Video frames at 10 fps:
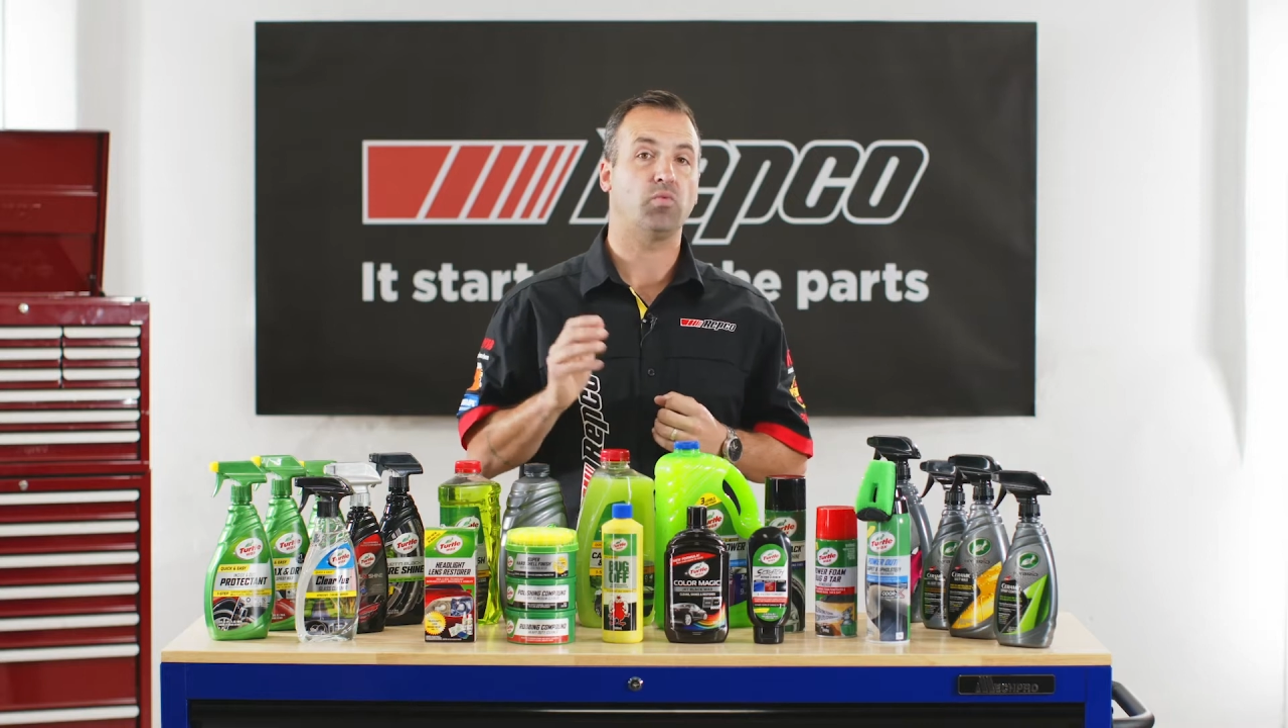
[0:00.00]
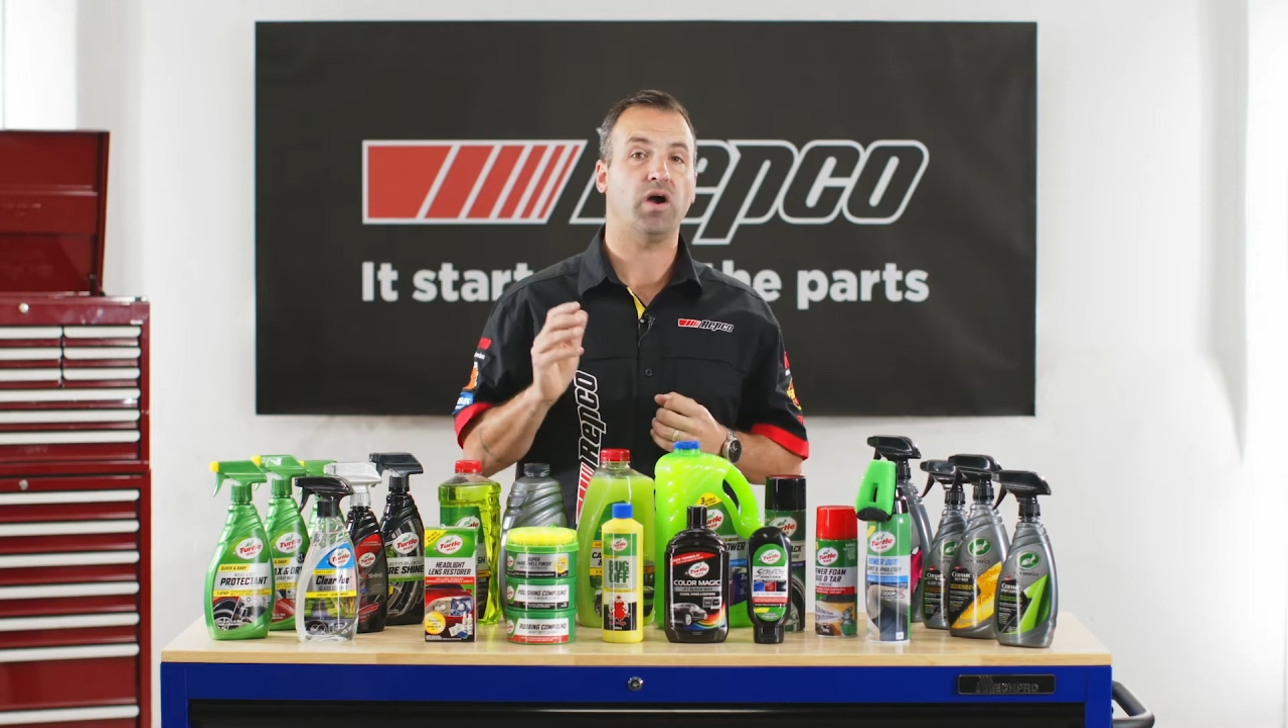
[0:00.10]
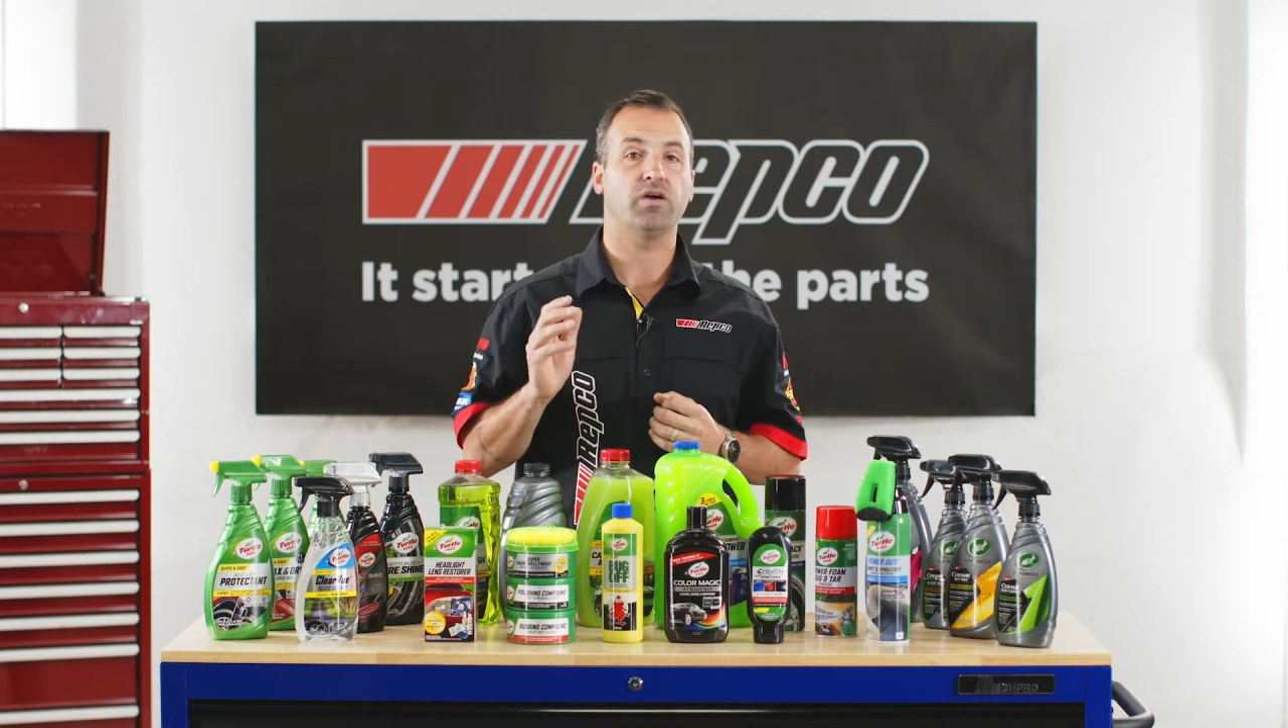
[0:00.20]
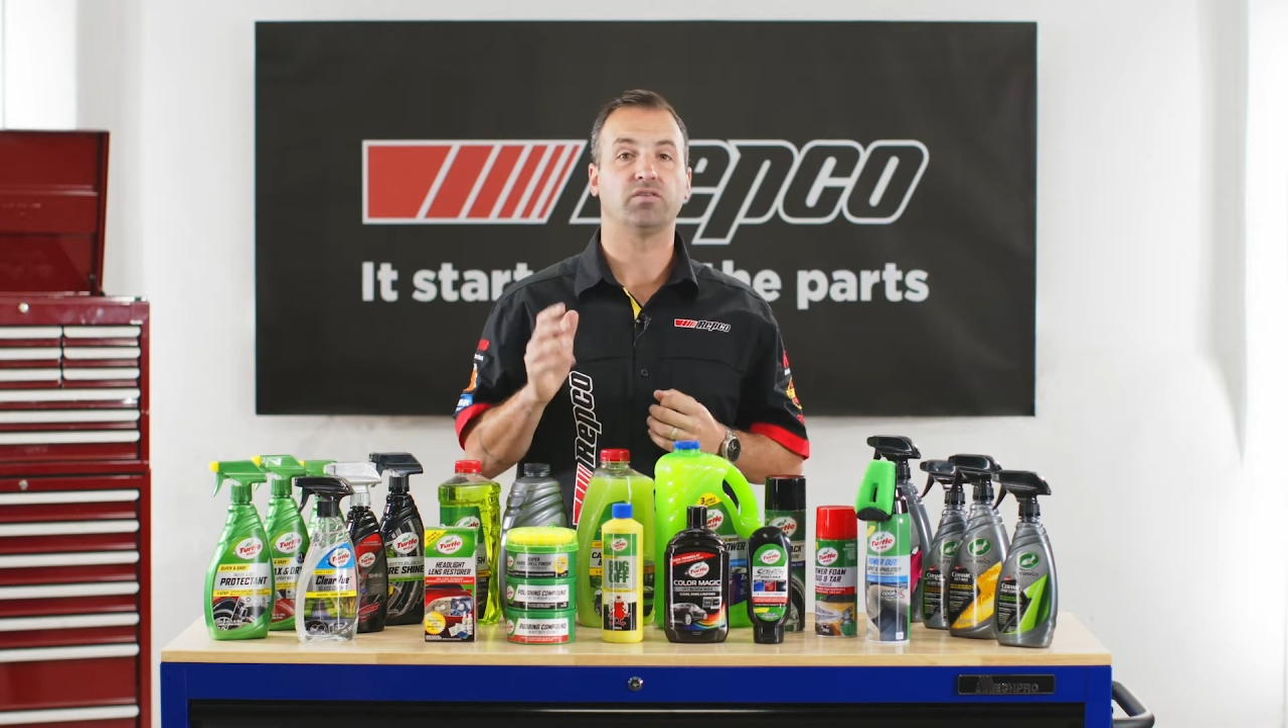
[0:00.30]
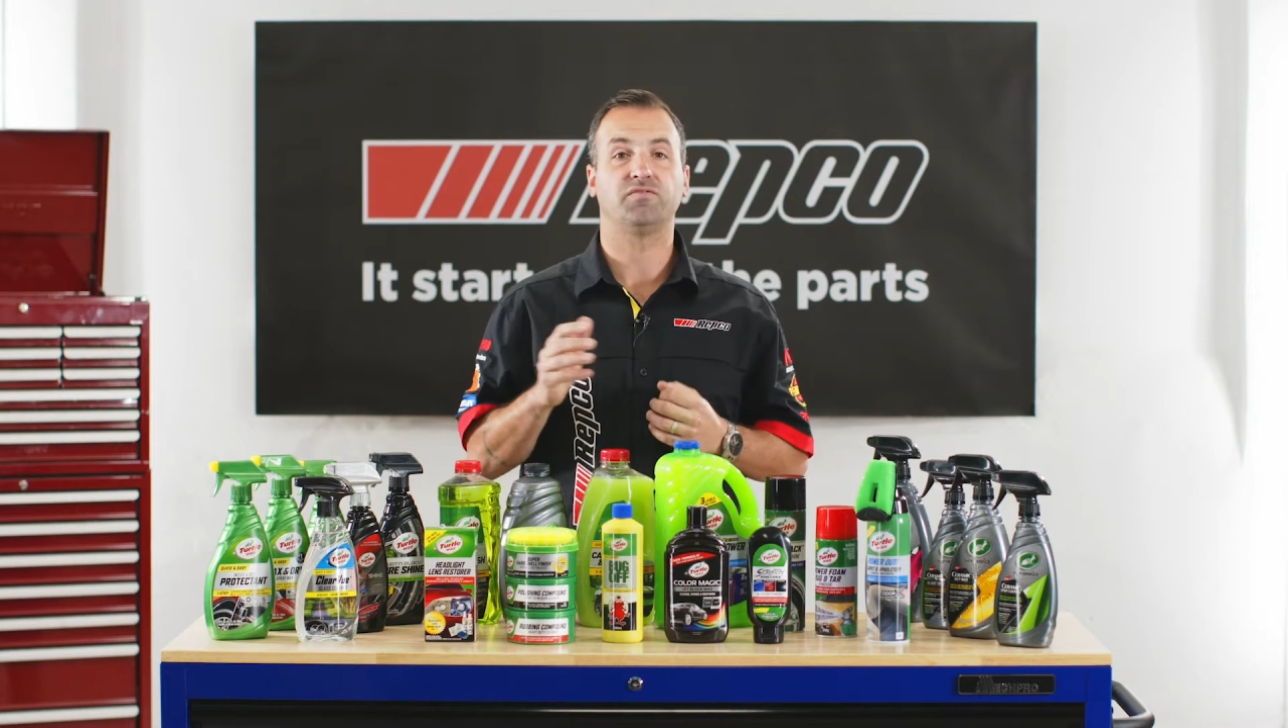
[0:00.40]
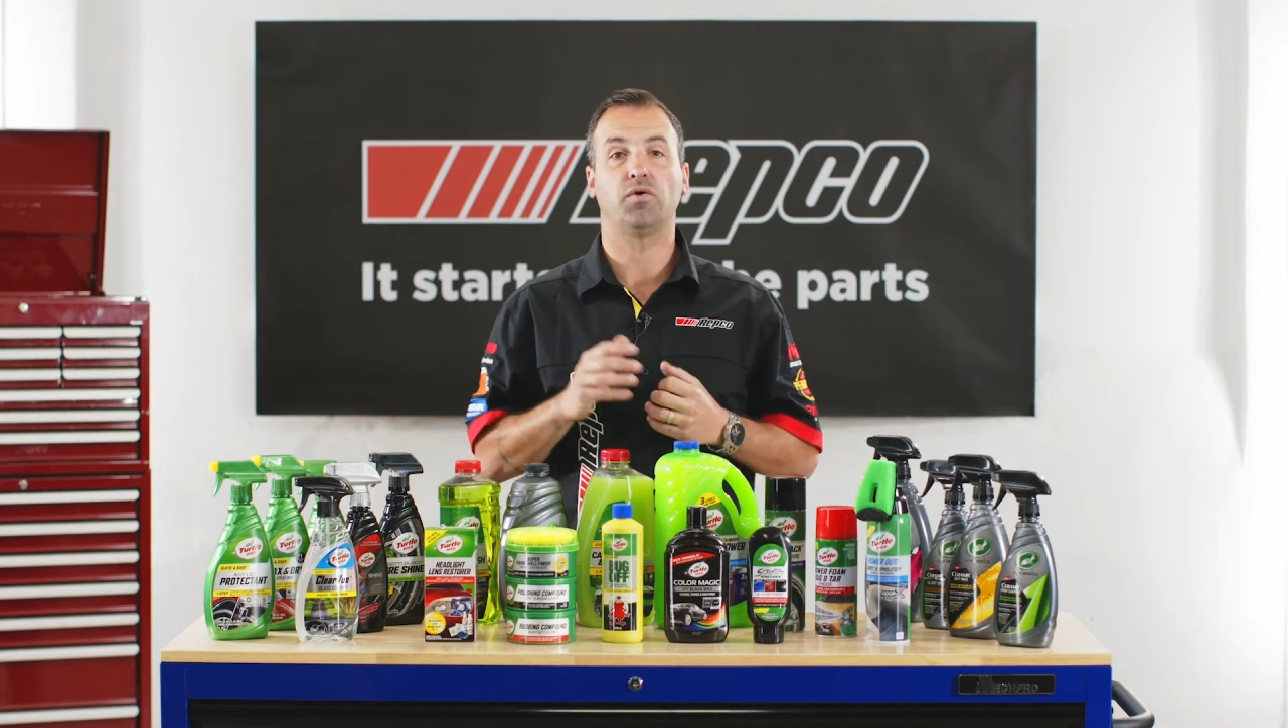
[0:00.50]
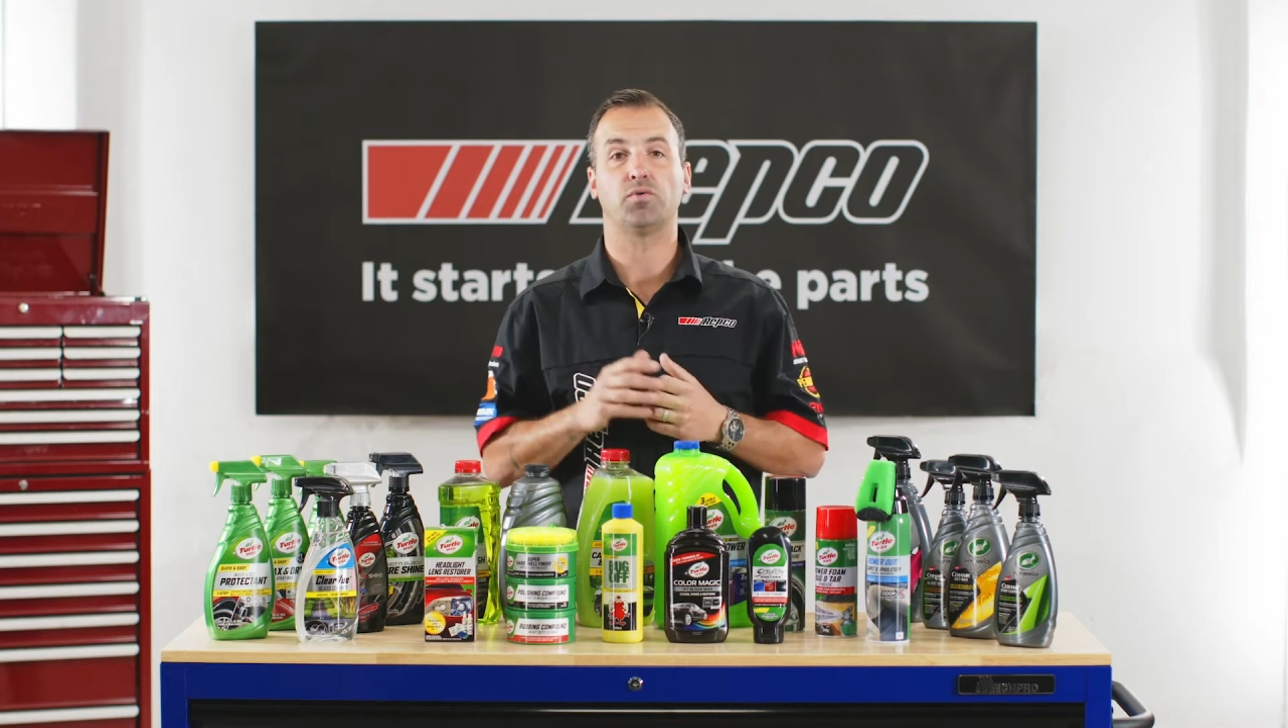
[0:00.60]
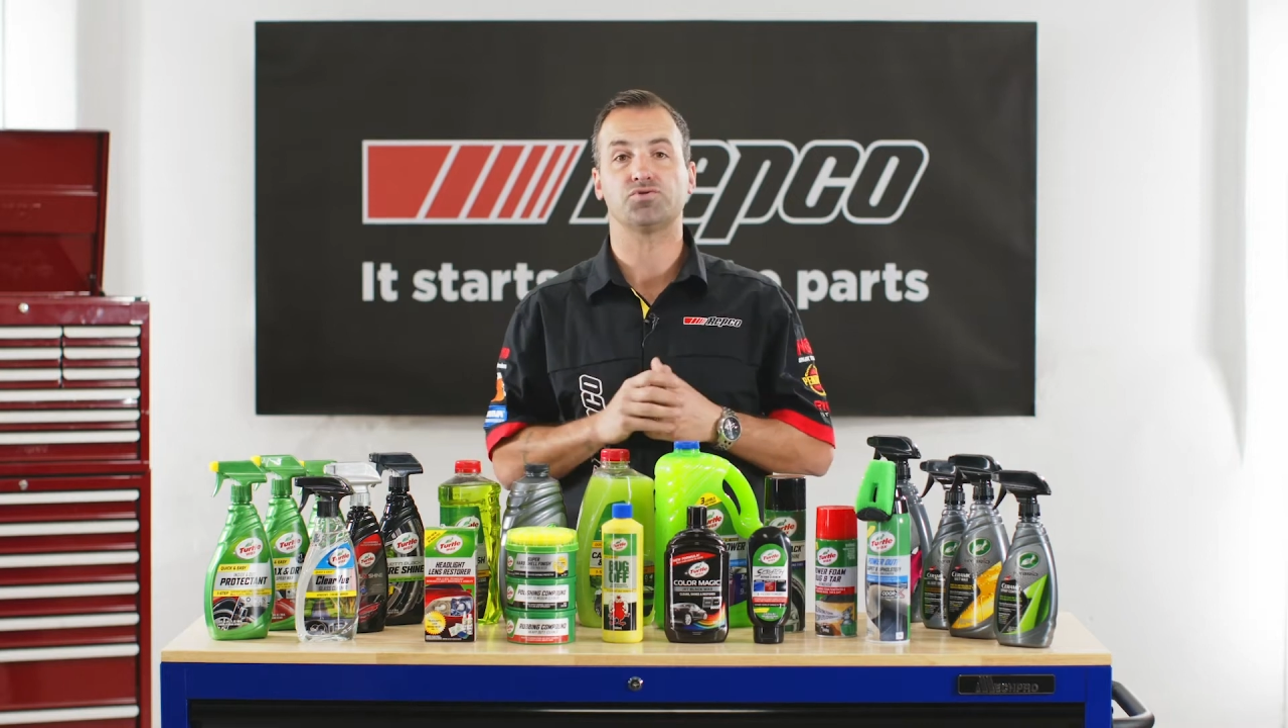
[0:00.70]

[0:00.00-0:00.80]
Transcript: away on the four-wheel